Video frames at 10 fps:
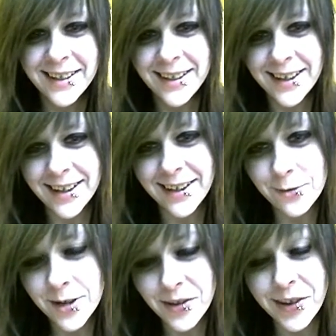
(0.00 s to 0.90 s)
yeah,
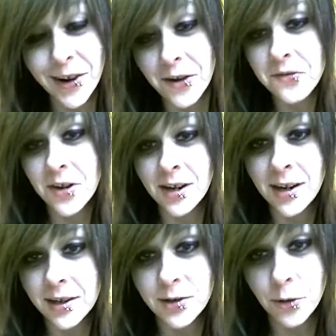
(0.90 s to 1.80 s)
well, they are fucking
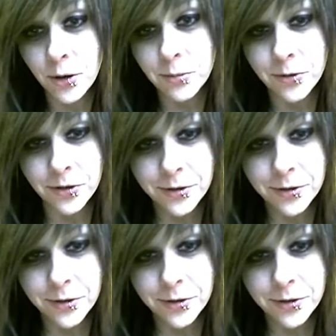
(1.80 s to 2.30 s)
adorable.